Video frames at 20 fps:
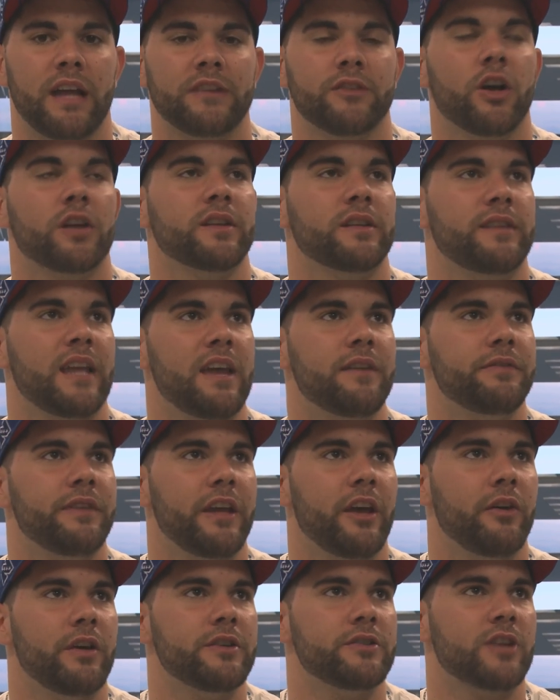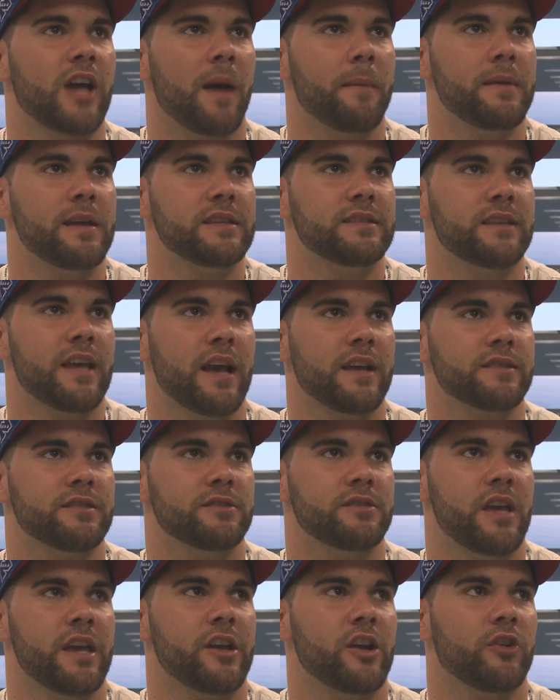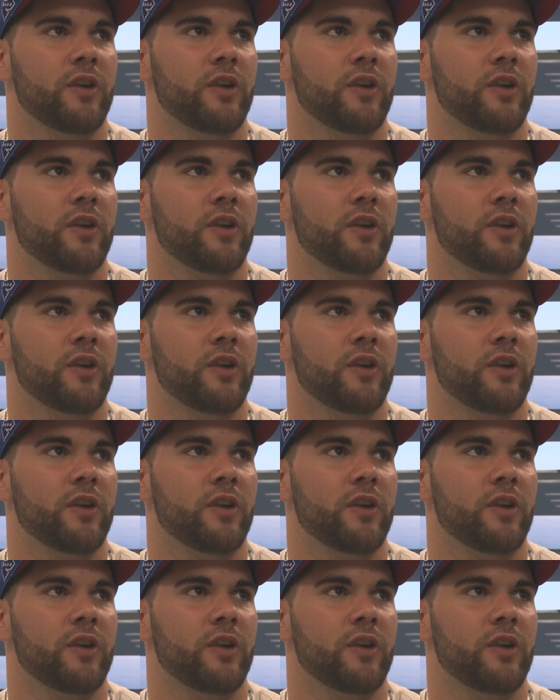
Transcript: In. I talked to Dave Diehl. He shot me a text saying